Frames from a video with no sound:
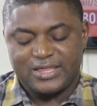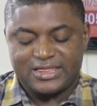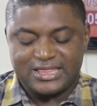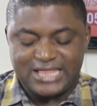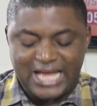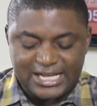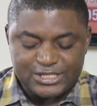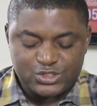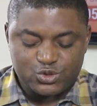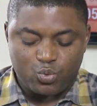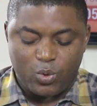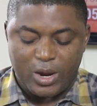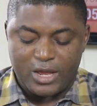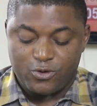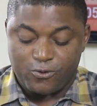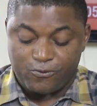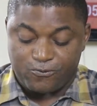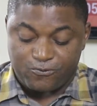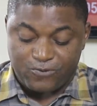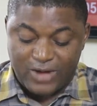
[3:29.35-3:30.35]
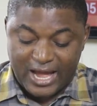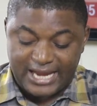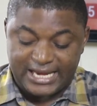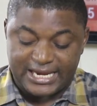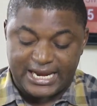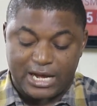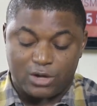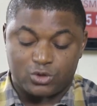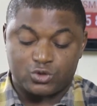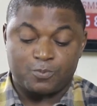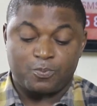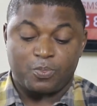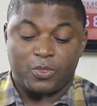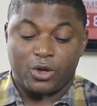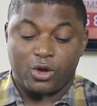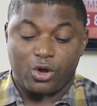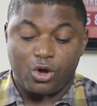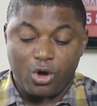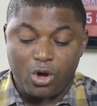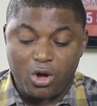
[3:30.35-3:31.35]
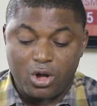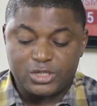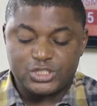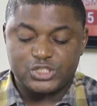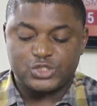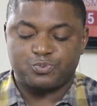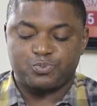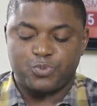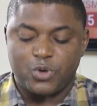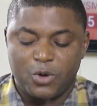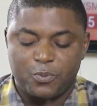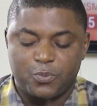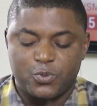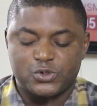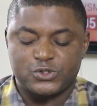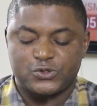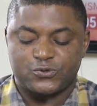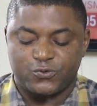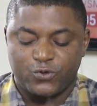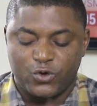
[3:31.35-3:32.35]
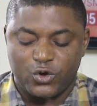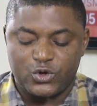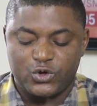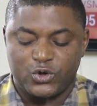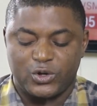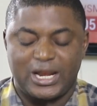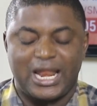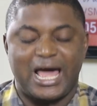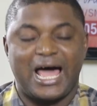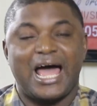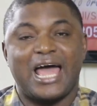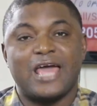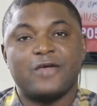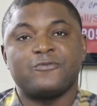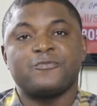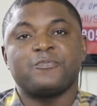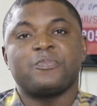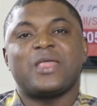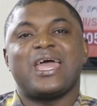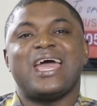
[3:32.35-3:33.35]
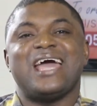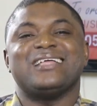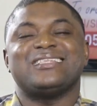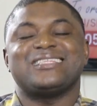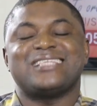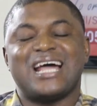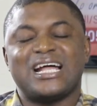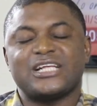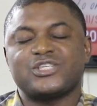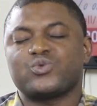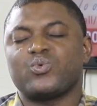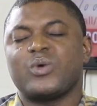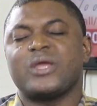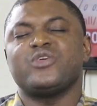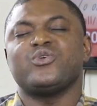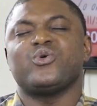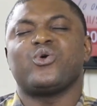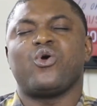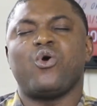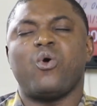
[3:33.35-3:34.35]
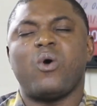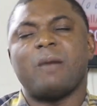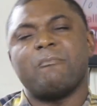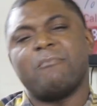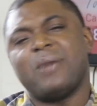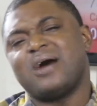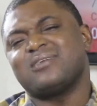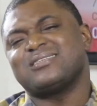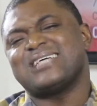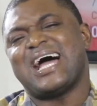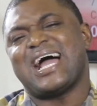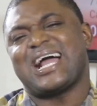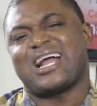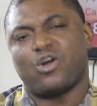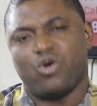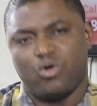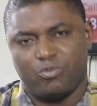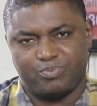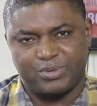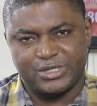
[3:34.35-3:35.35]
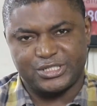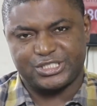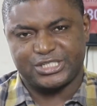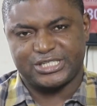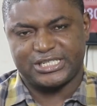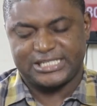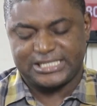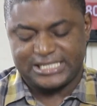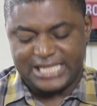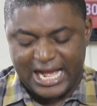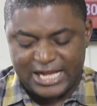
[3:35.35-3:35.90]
That's when you find out God's purpose for your life, and that's when you go about accomplishing it.